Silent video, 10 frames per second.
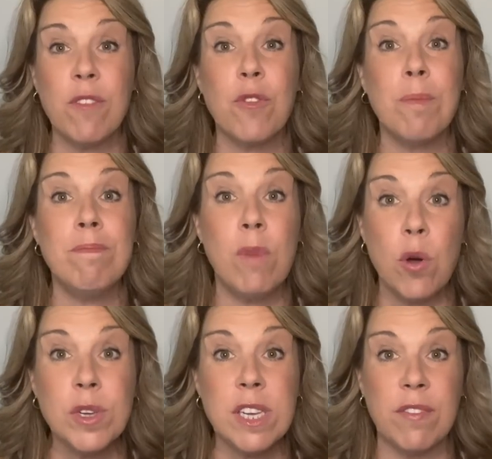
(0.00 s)
for
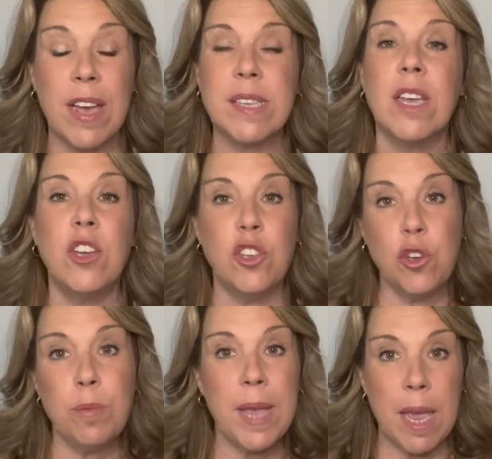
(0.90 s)
most of us
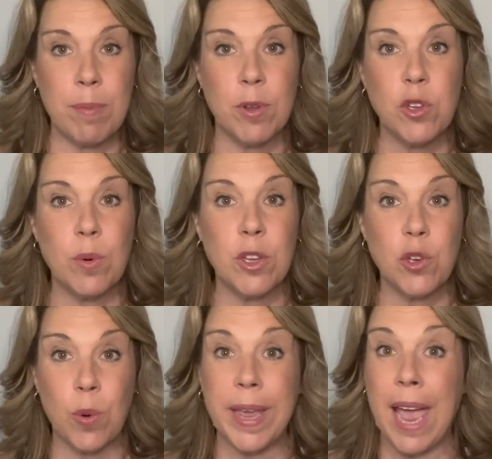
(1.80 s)
to be able to
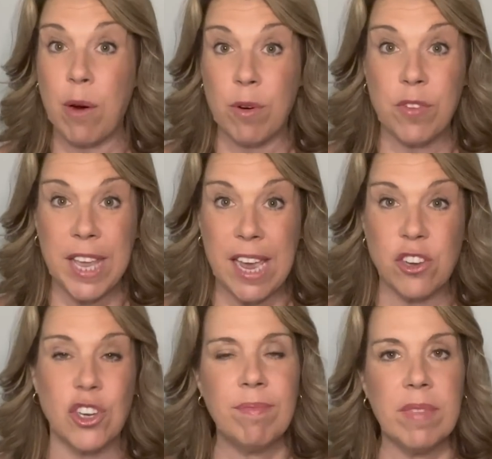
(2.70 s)
enjoy our
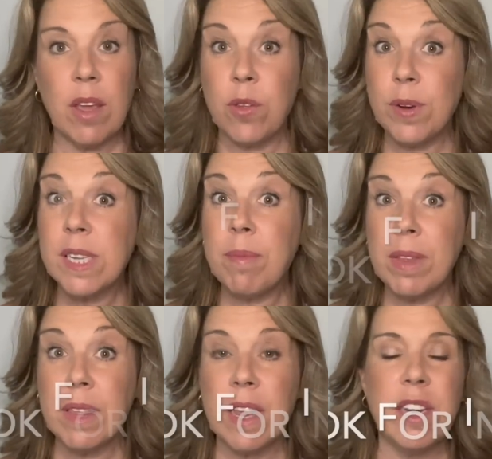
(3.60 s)
vacation. Now, there is
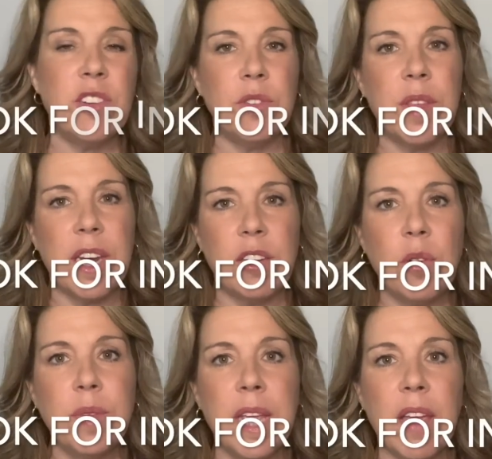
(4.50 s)
something that I do that I
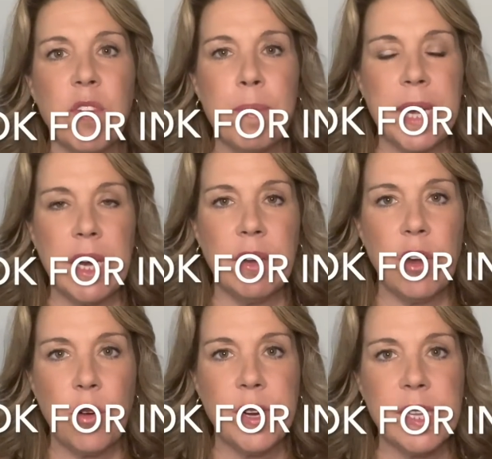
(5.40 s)
don't think everybody
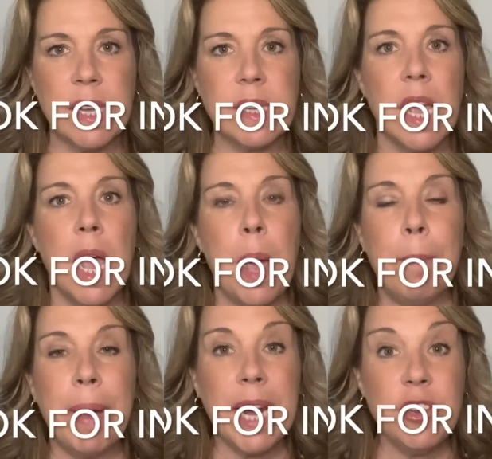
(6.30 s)
notices,
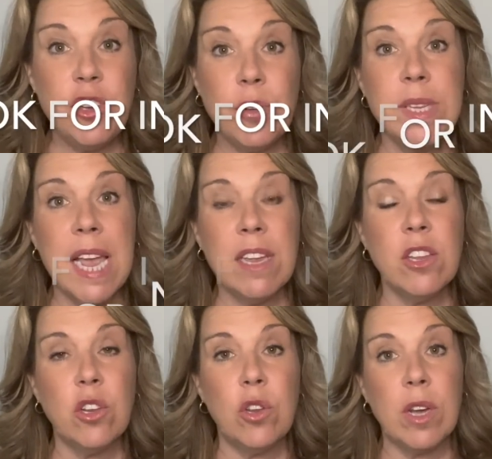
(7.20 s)
but I do tend to
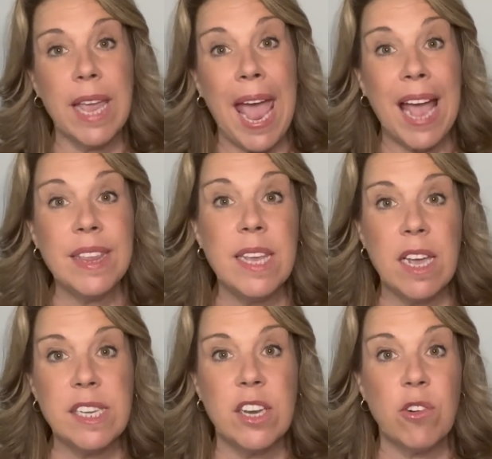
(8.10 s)
look at the
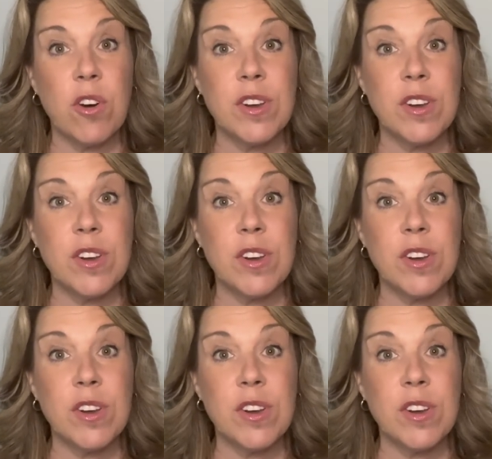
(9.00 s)
itineraries